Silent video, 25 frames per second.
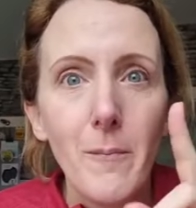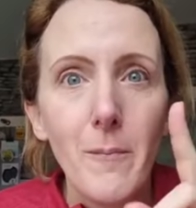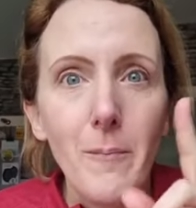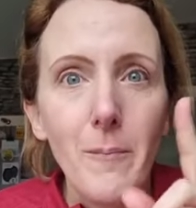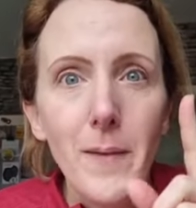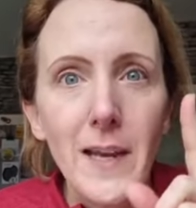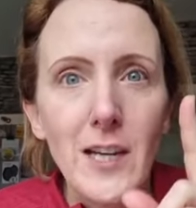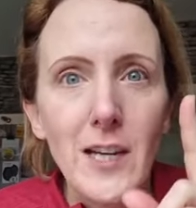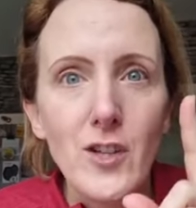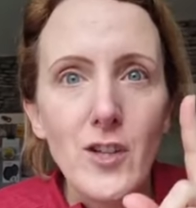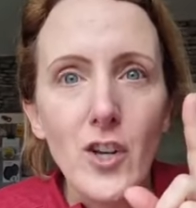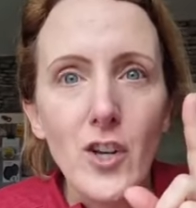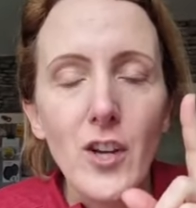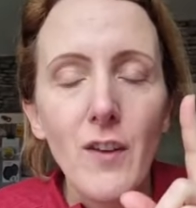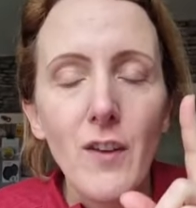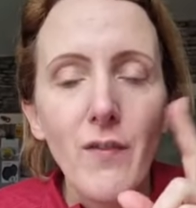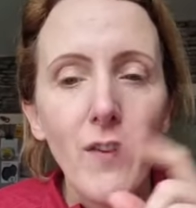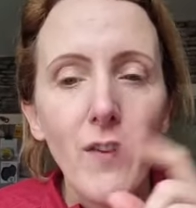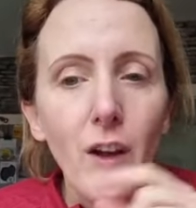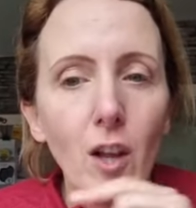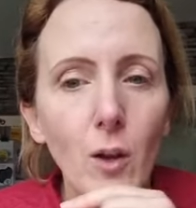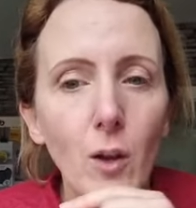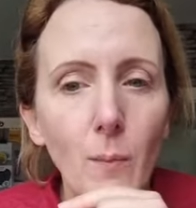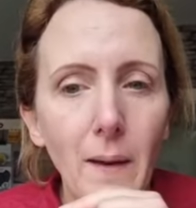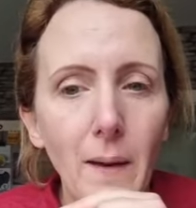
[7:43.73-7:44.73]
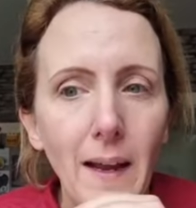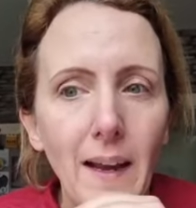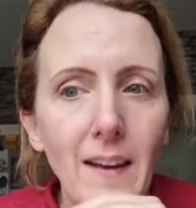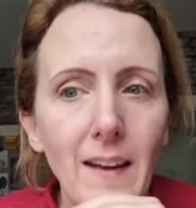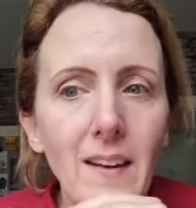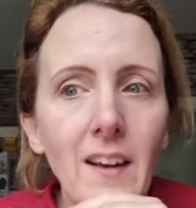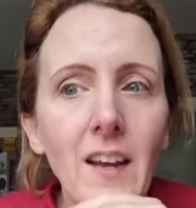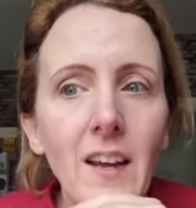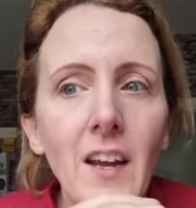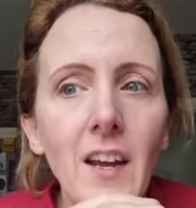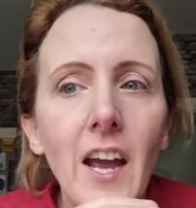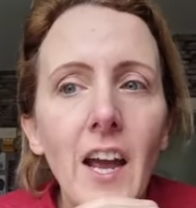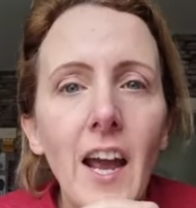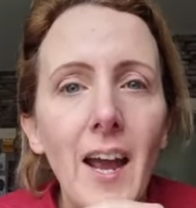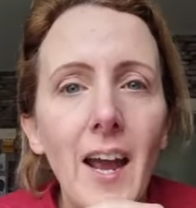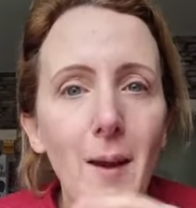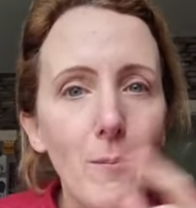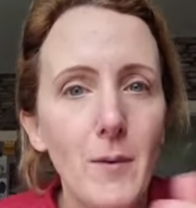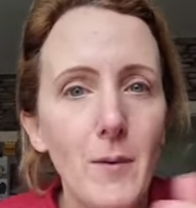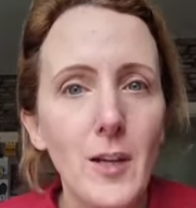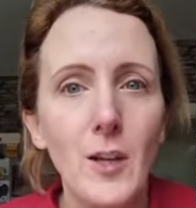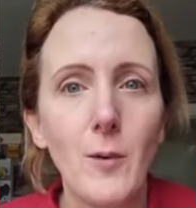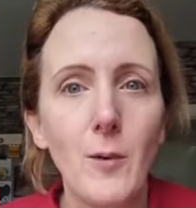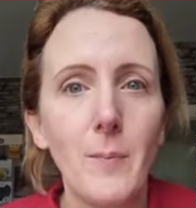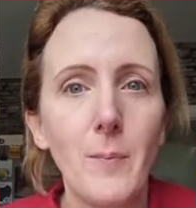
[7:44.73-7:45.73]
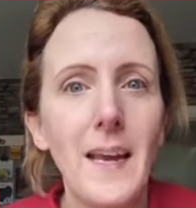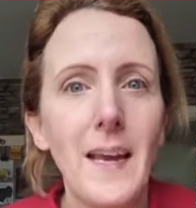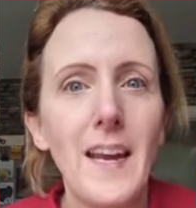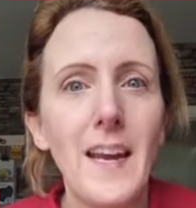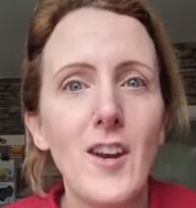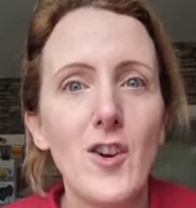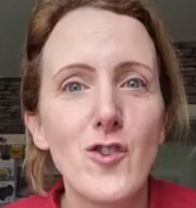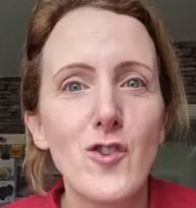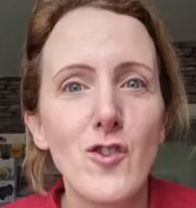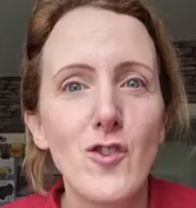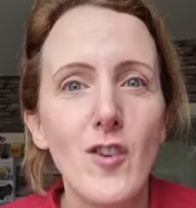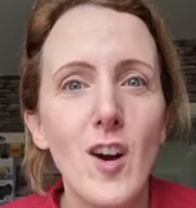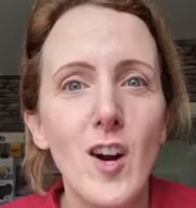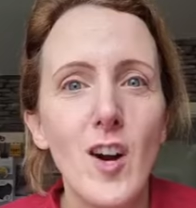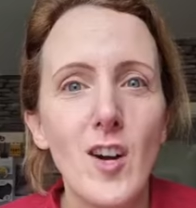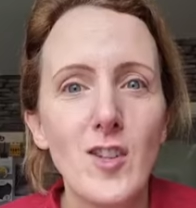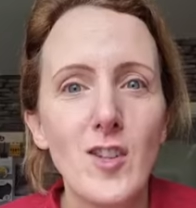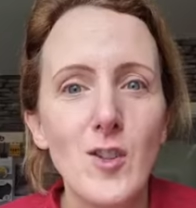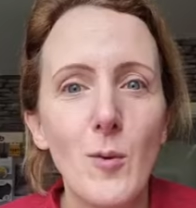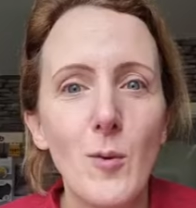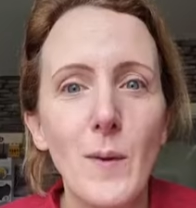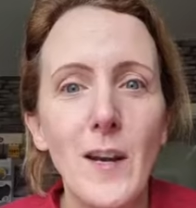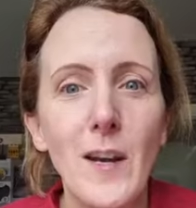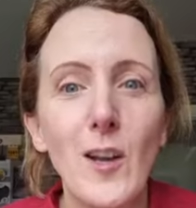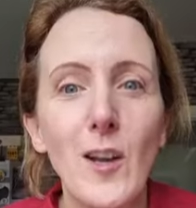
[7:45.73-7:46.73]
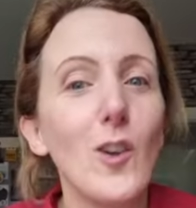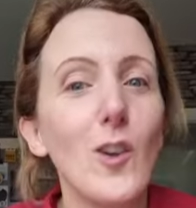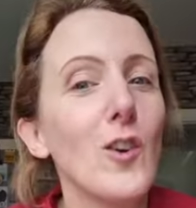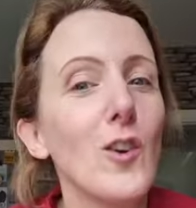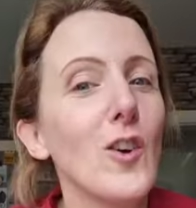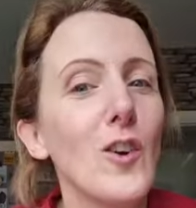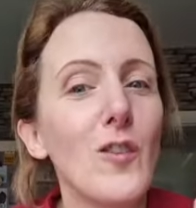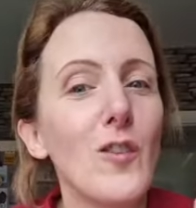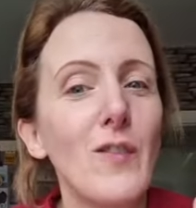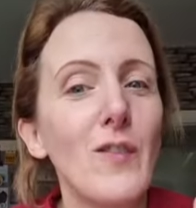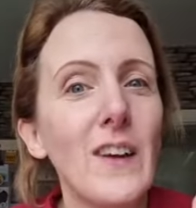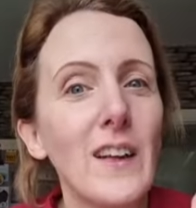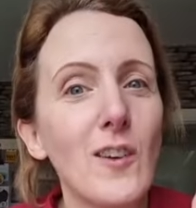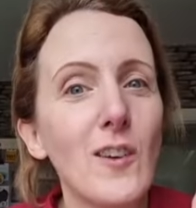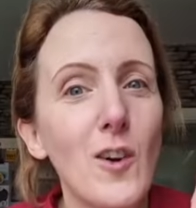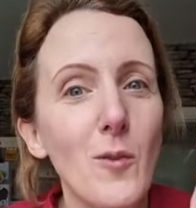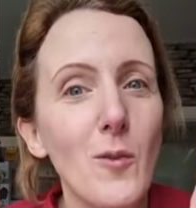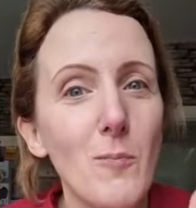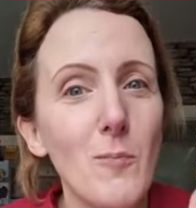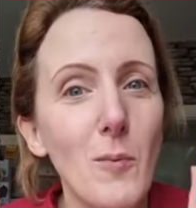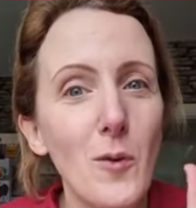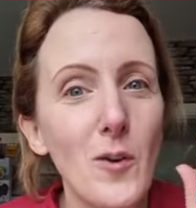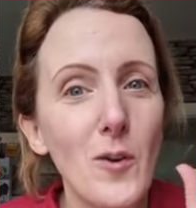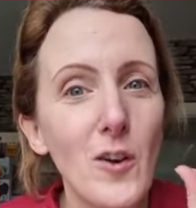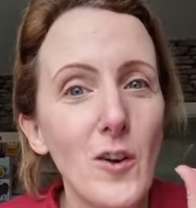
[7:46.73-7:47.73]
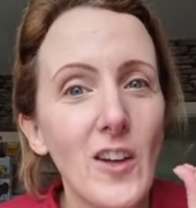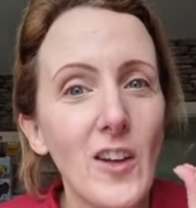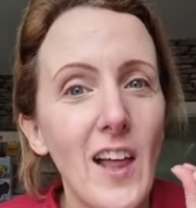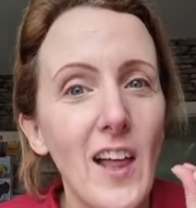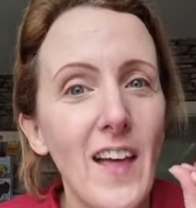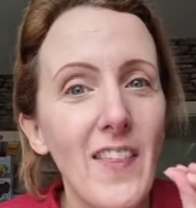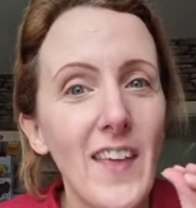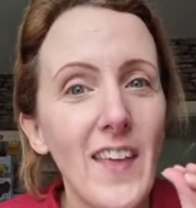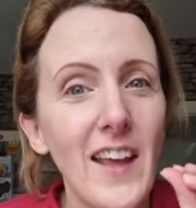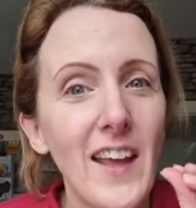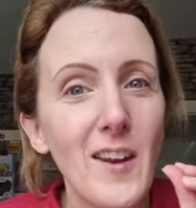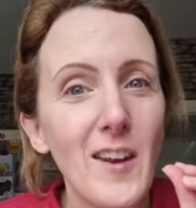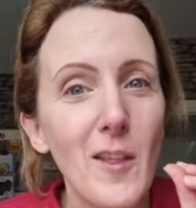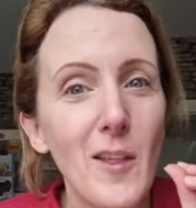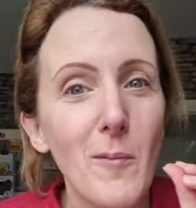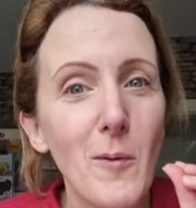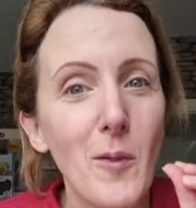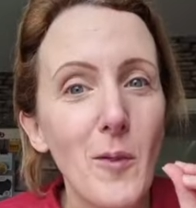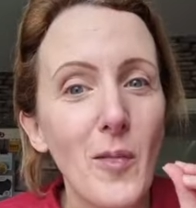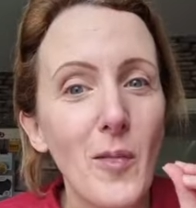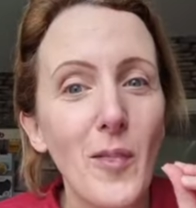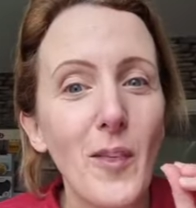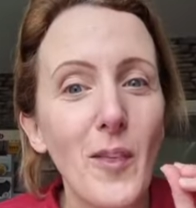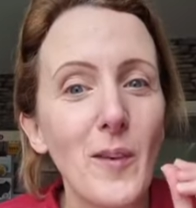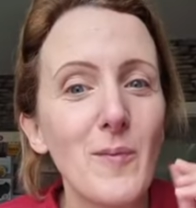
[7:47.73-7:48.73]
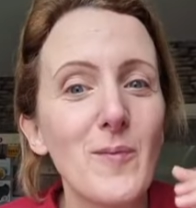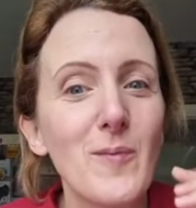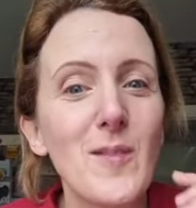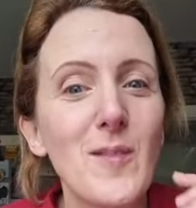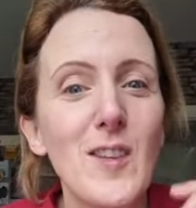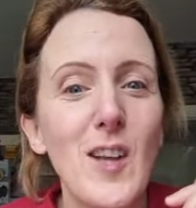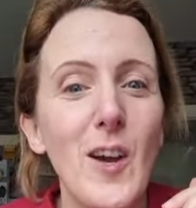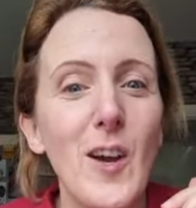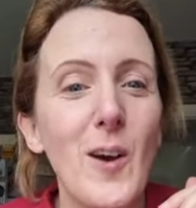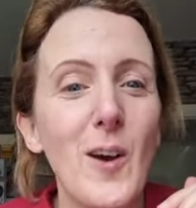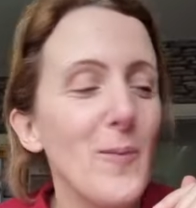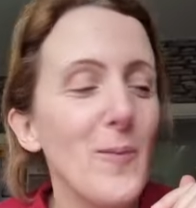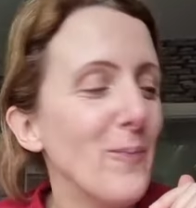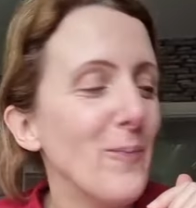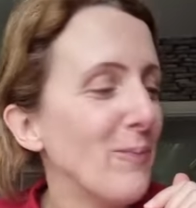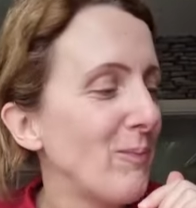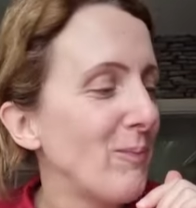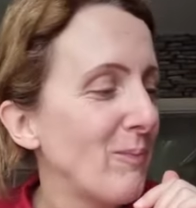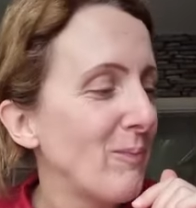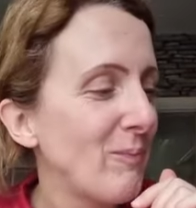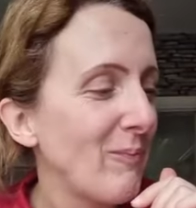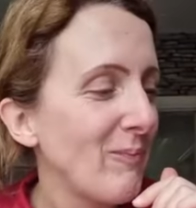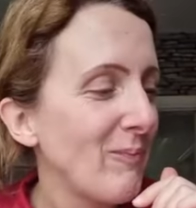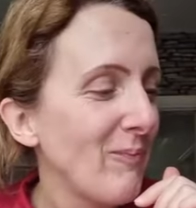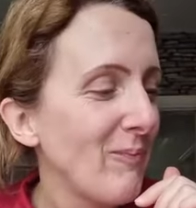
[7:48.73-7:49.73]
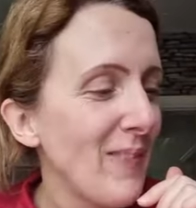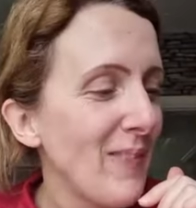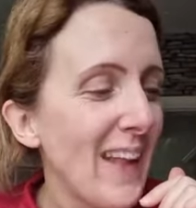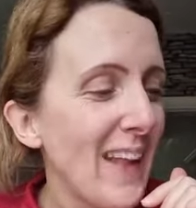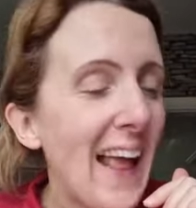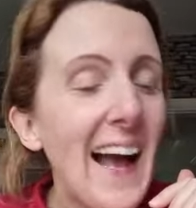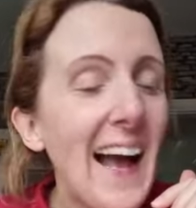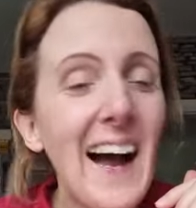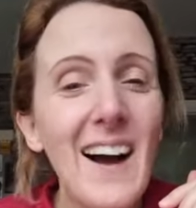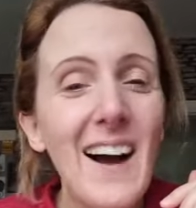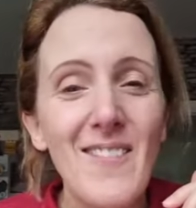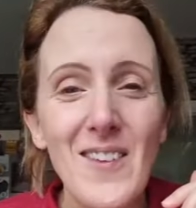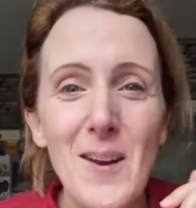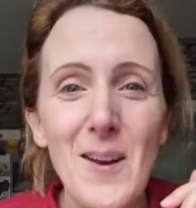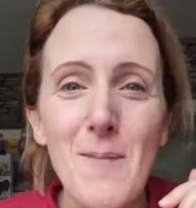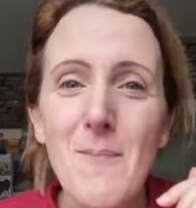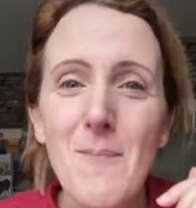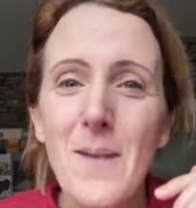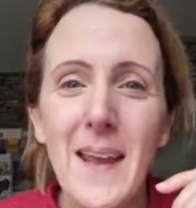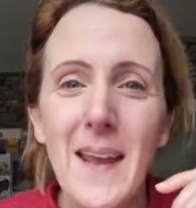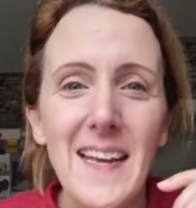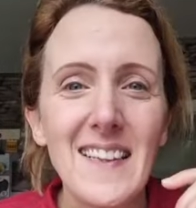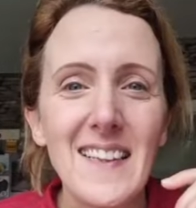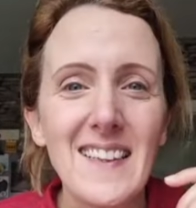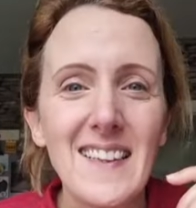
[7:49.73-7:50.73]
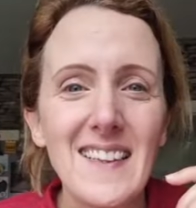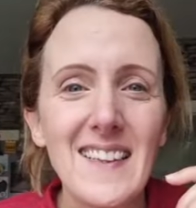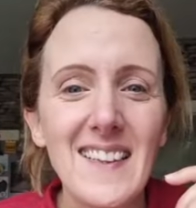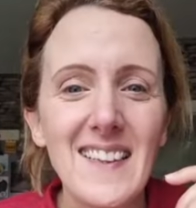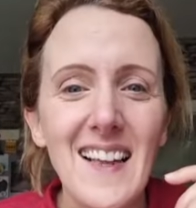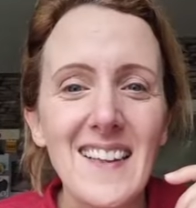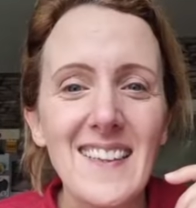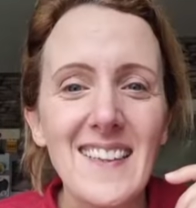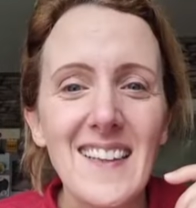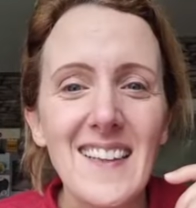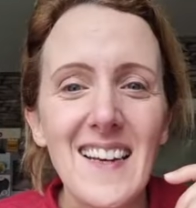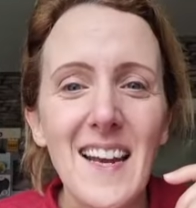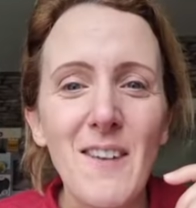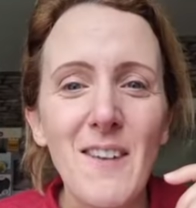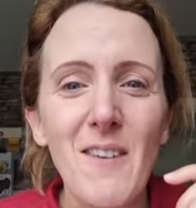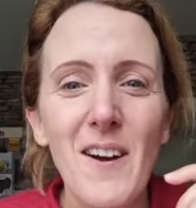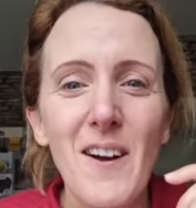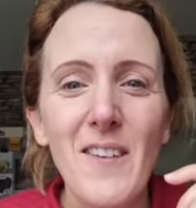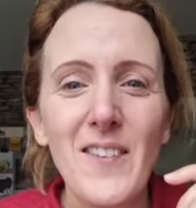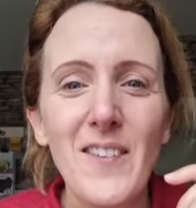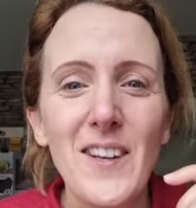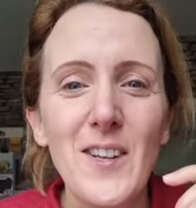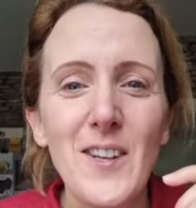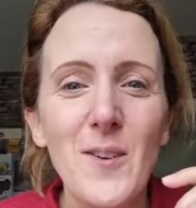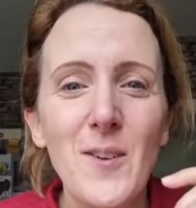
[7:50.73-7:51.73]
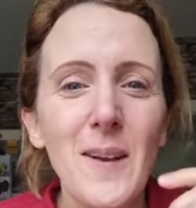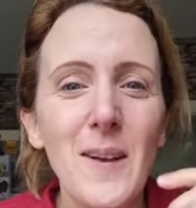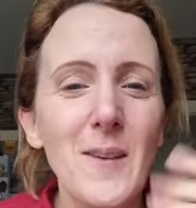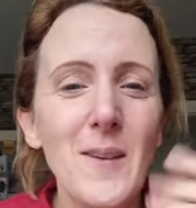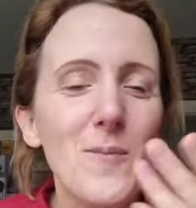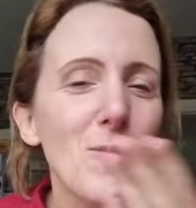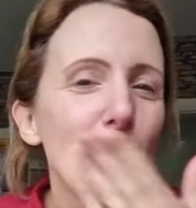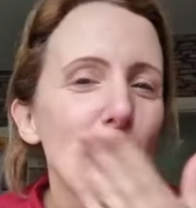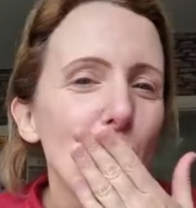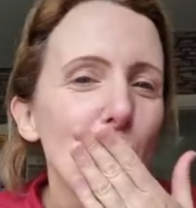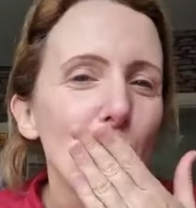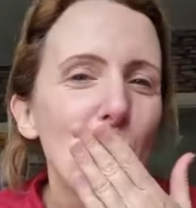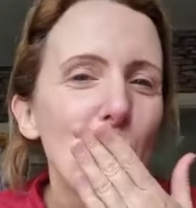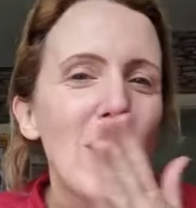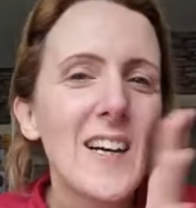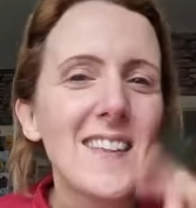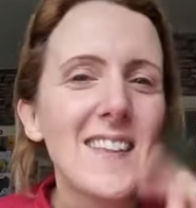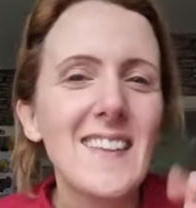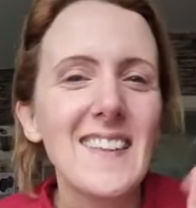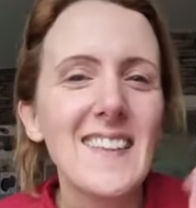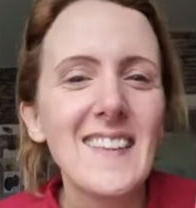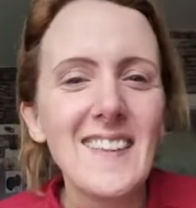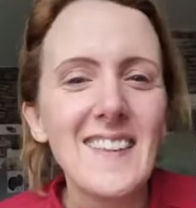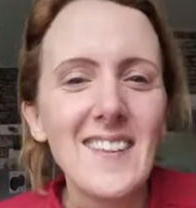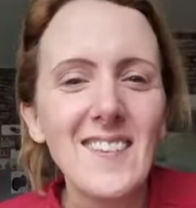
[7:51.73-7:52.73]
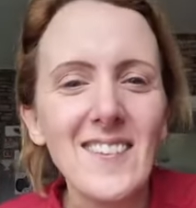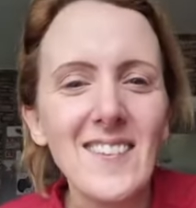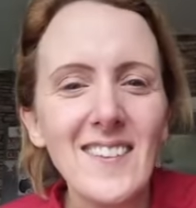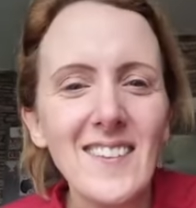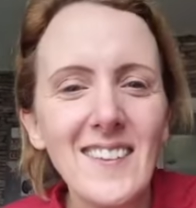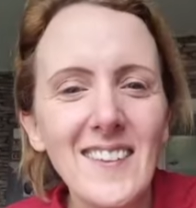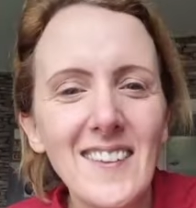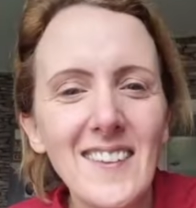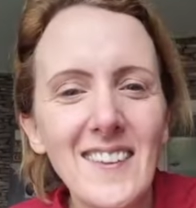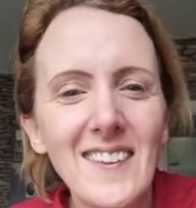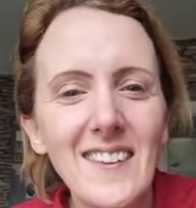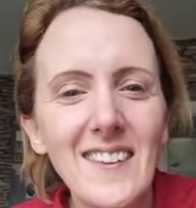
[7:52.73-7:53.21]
make sure you're following, you'll be in a draw to win a Look Good Feel Good bundle at the end of the month. So have an amazing Saturday, whatever you're doing. See you soon.